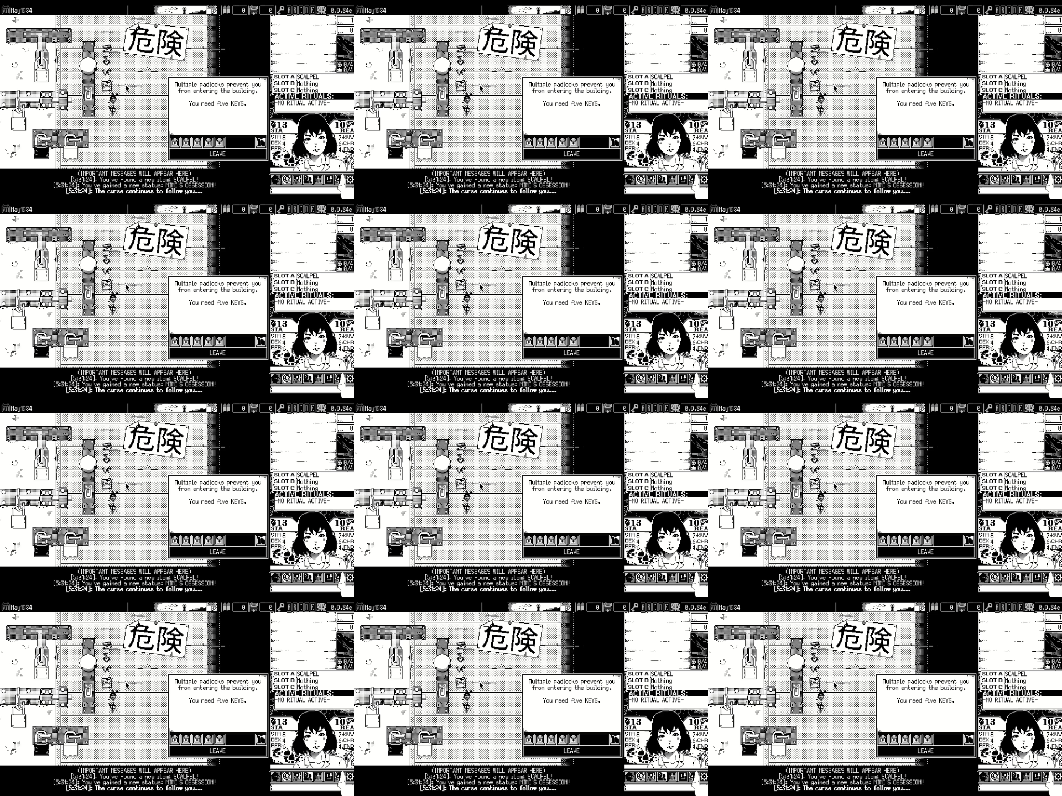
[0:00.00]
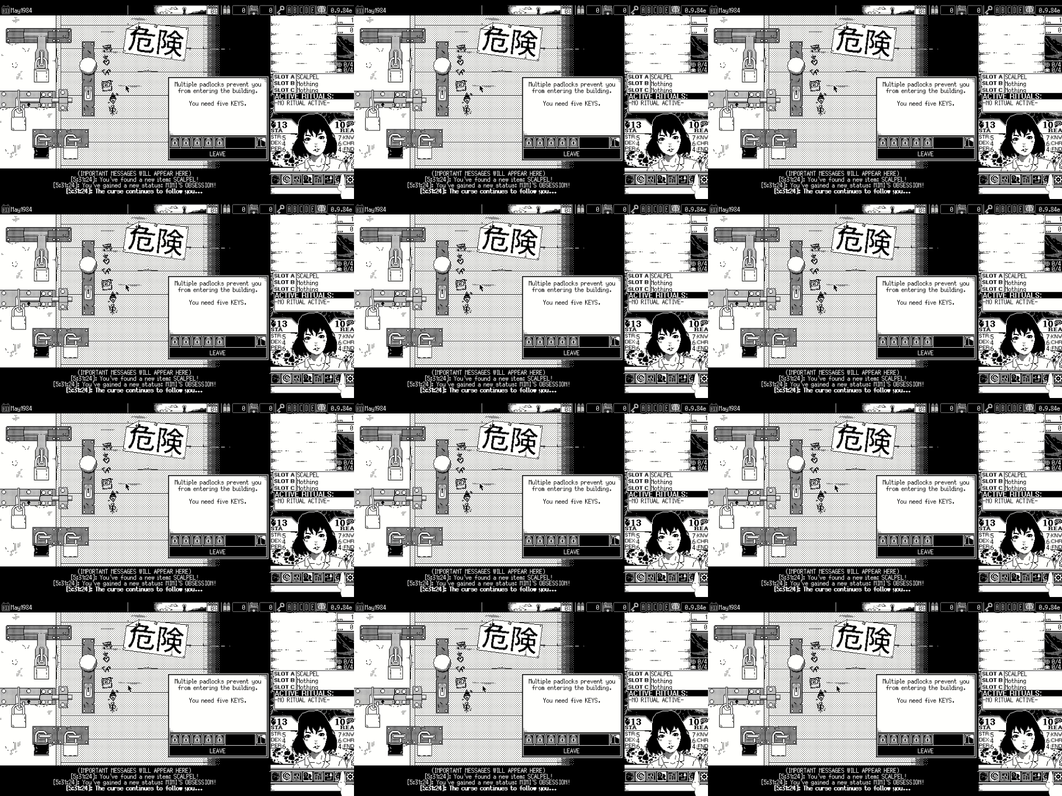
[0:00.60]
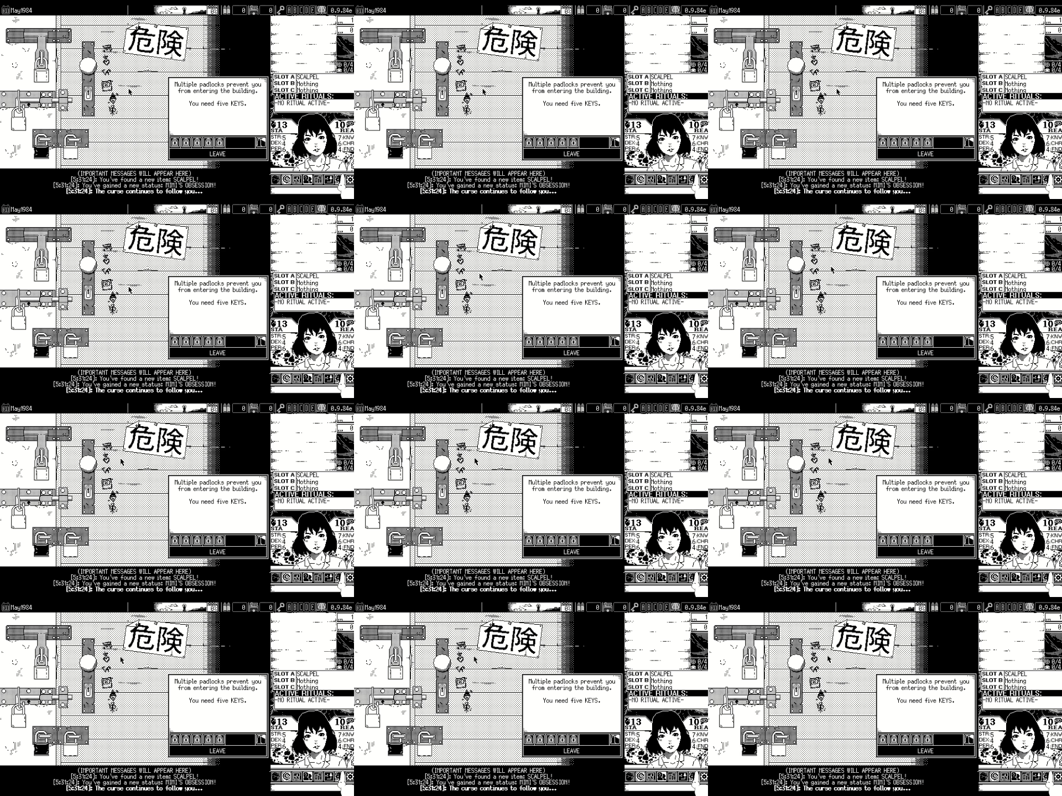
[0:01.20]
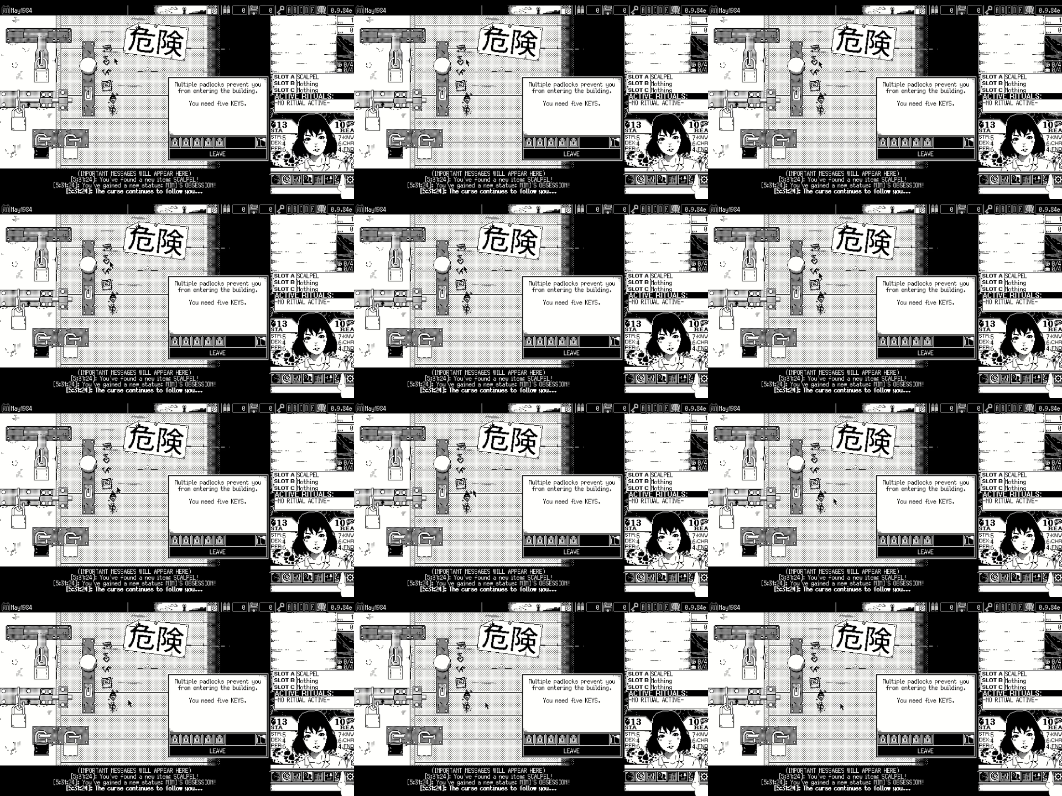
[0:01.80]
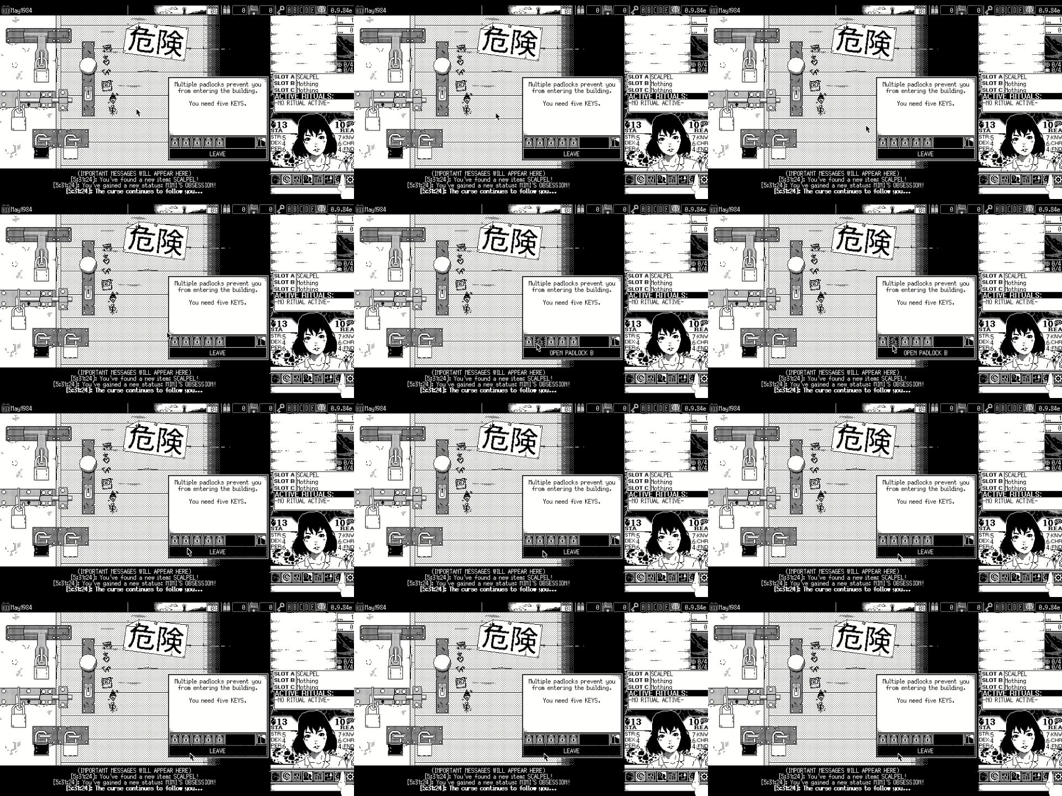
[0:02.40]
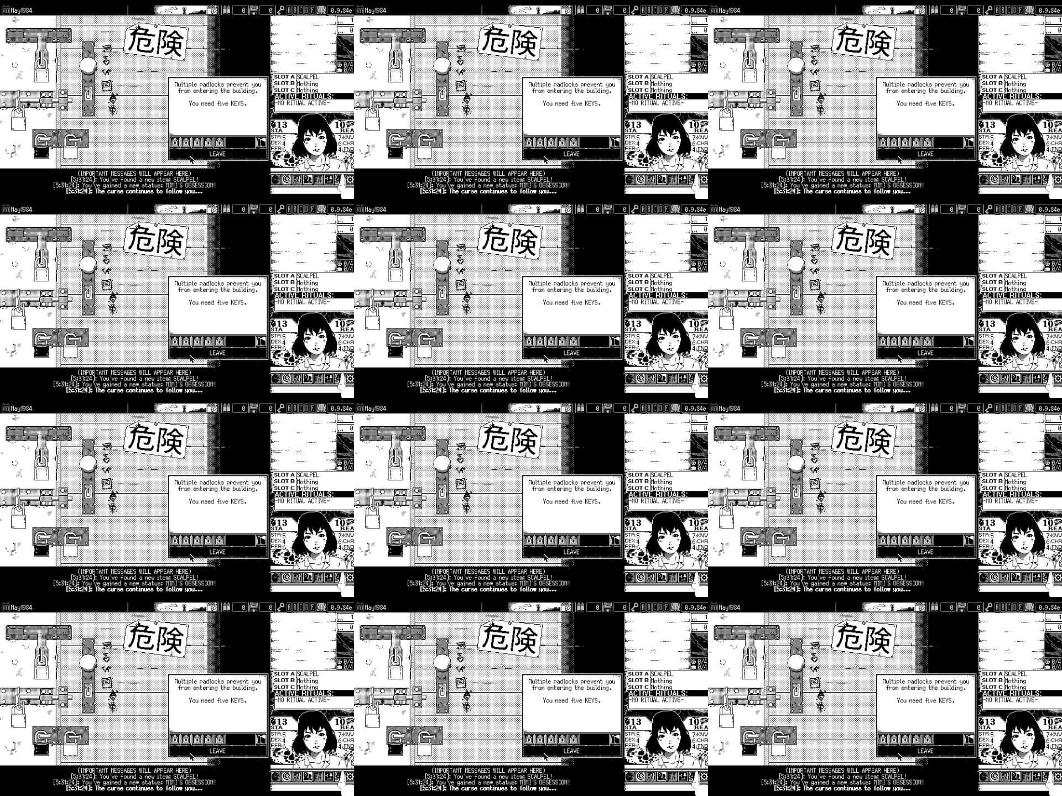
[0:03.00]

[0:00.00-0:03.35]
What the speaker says: (no speaker visible)